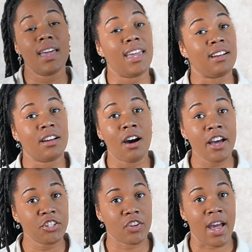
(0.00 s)
In
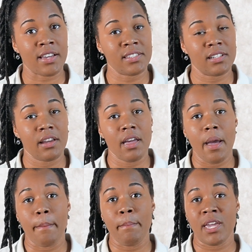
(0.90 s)
contrast,
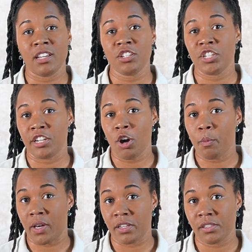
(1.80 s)

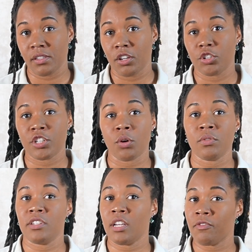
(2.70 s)
meningiomas
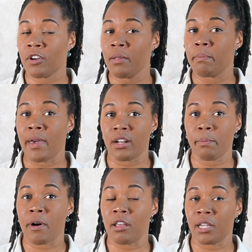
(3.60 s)
showed different
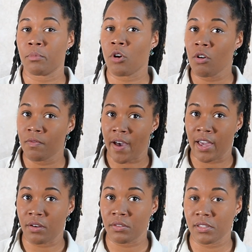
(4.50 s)
metabolic
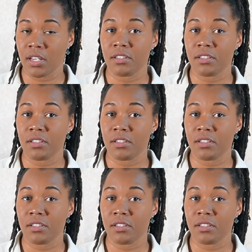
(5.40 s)
profiles,